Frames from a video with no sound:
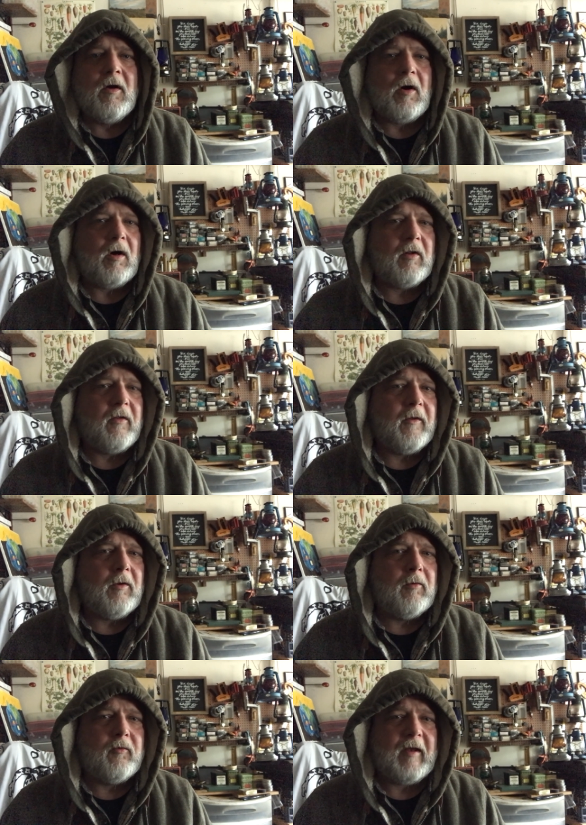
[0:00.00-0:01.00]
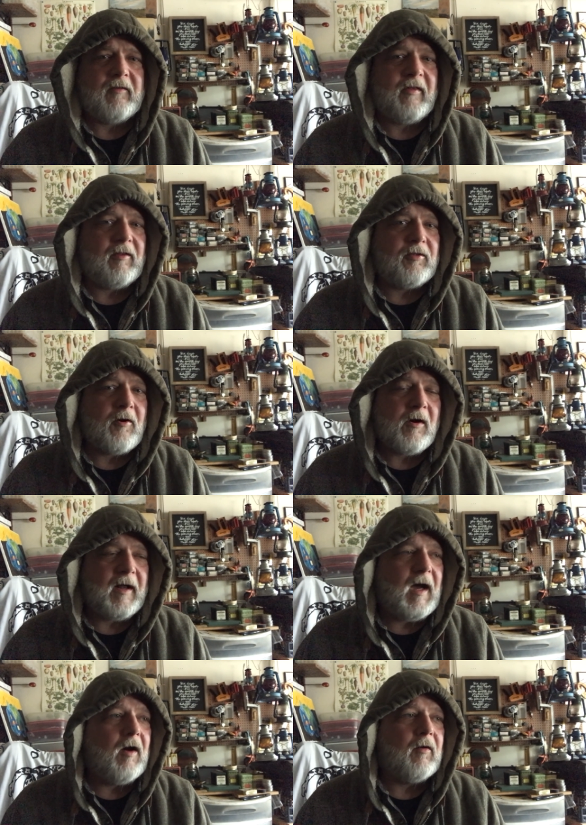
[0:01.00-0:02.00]
all of those, as they thawed
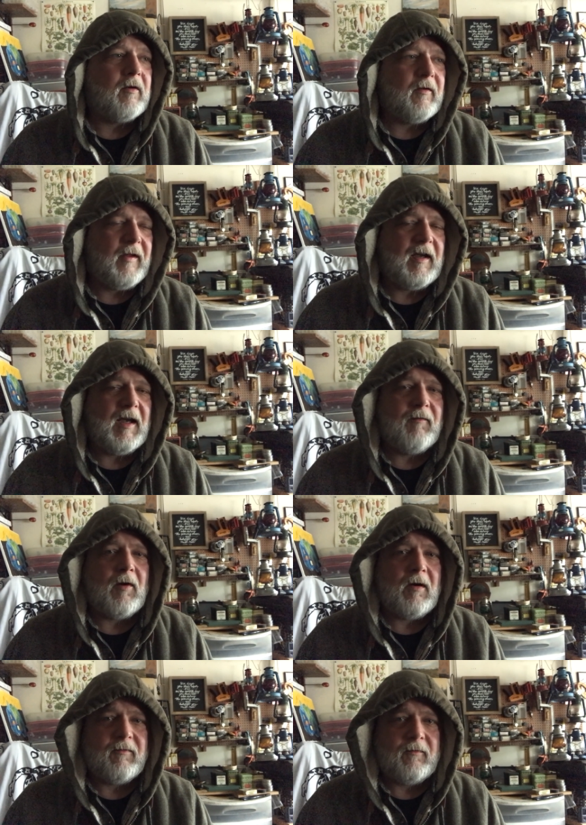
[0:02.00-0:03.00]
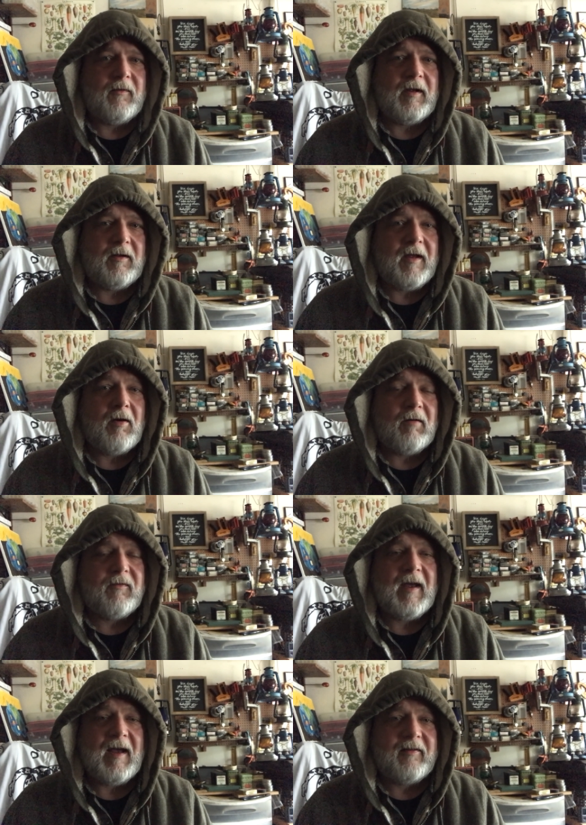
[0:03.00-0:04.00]
out, they gave off, they, they
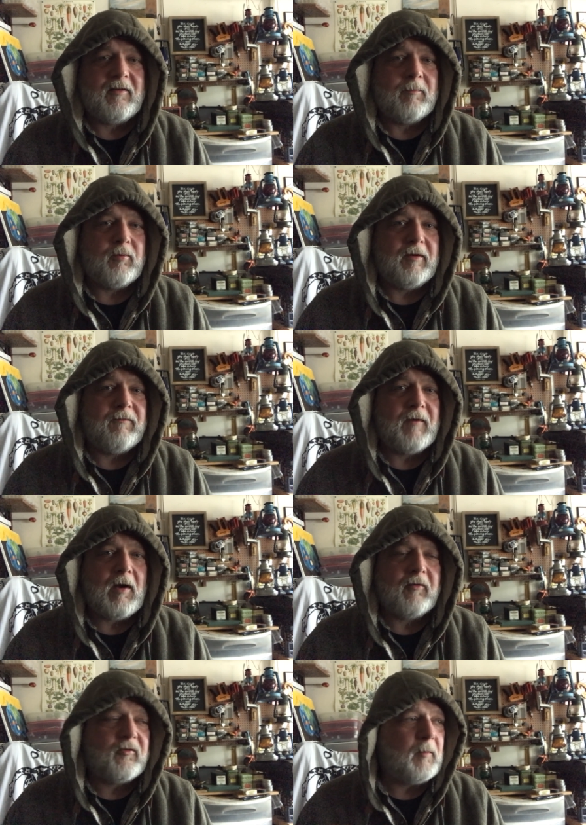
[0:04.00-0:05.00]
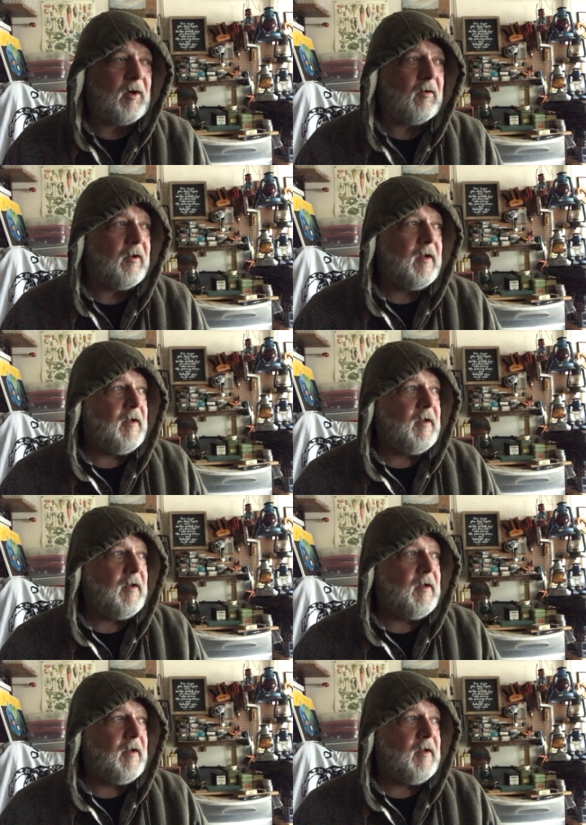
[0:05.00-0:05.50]
off-gassed a pretty foul smell.